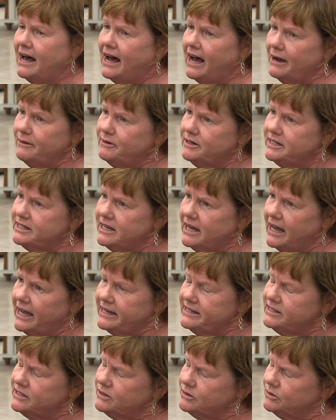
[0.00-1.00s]
I went to high
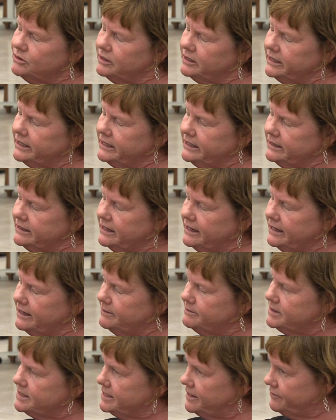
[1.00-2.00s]
school in
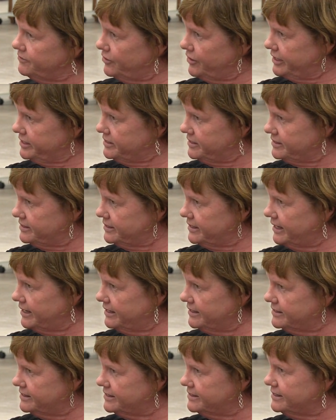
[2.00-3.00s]
um, St. Francis,
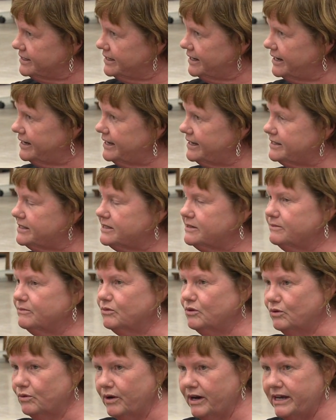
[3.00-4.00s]
Kansas, and I had some
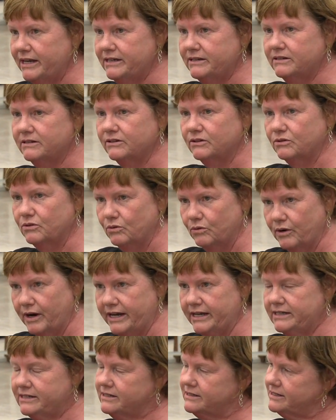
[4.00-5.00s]
great,
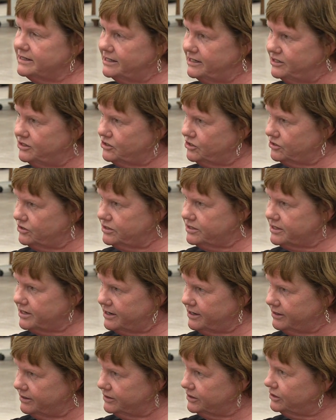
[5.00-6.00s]
great teachers
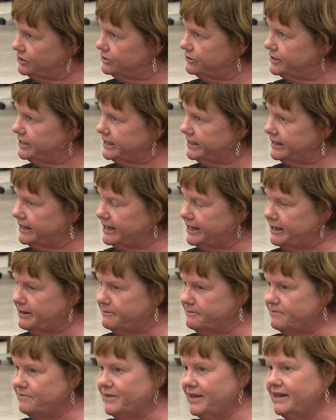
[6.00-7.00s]
there, including
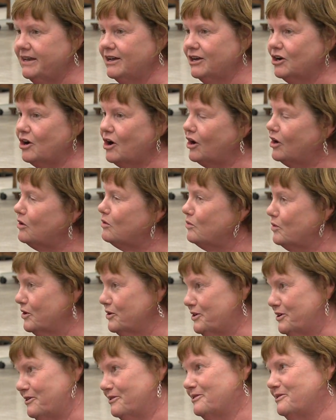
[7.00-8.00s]
um, Carl
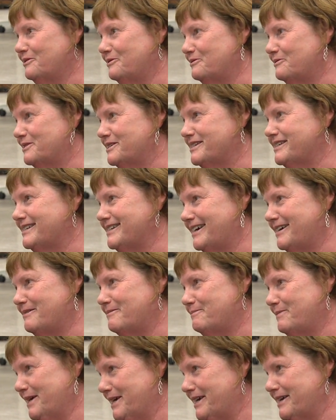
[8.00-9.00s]
Warner, who was a
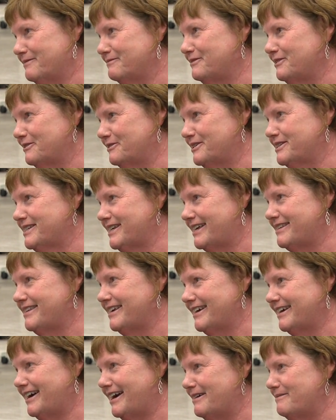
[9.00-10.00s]
big influence, I
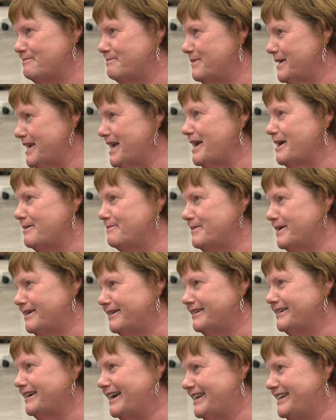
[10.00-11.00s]
think. I became a,
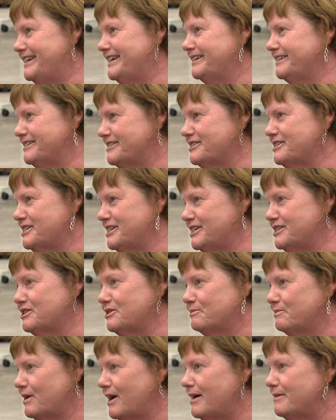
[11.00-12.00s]
an English
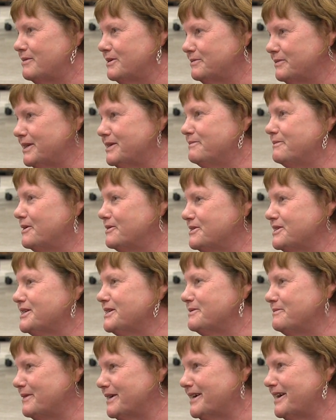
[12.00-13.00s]
teacher probably
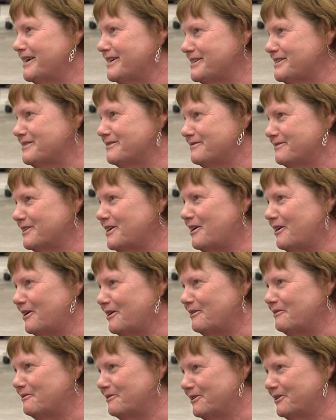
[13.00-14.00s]
mostly because of
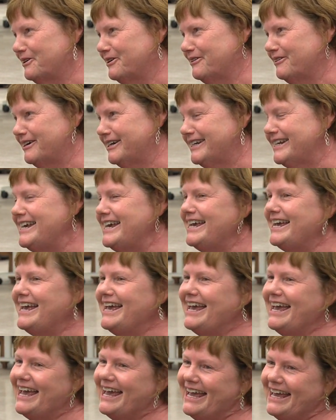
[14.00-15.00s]
Carl Warner. And
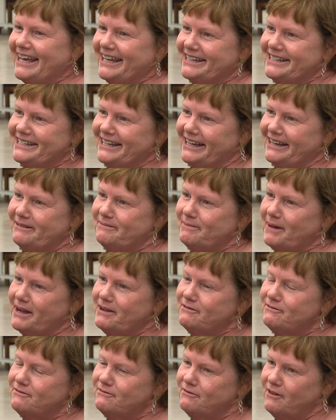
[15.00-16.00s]
and uh, my
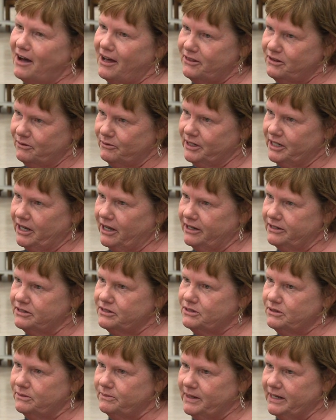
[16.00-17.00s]
father went on
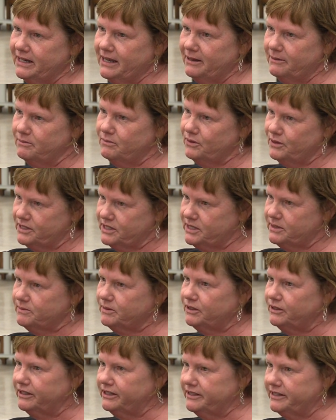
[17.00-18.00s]
to become
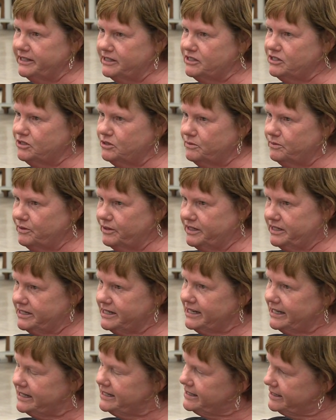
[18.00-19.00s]
principal and then
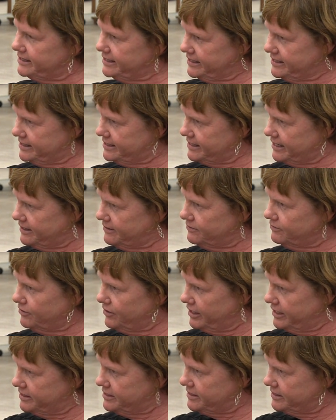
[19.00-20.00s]
superintendent in St.
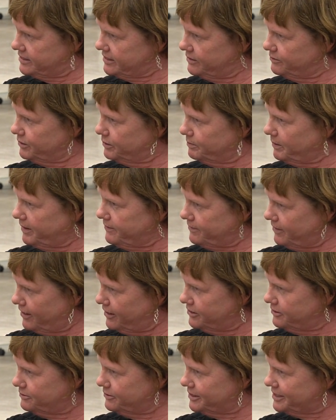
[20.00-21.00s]
Francis. And when my
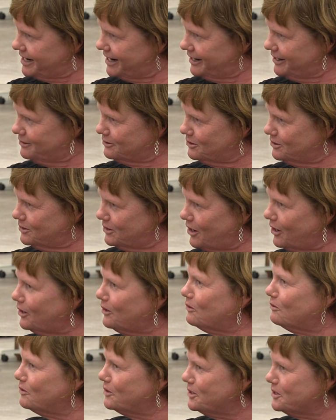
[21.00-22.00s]
father retired,
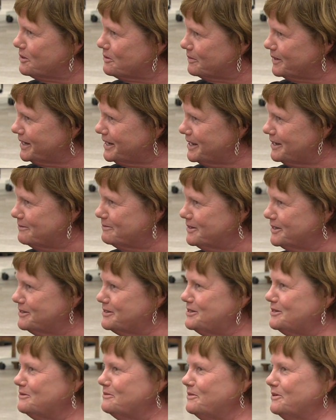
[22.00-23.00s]
Carl Warner became the
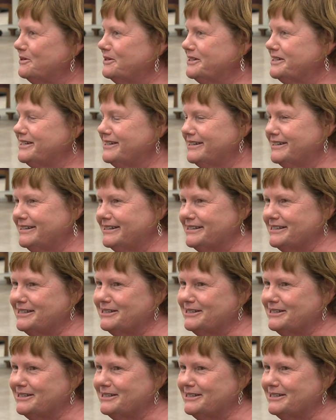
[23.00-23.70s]
superintendent.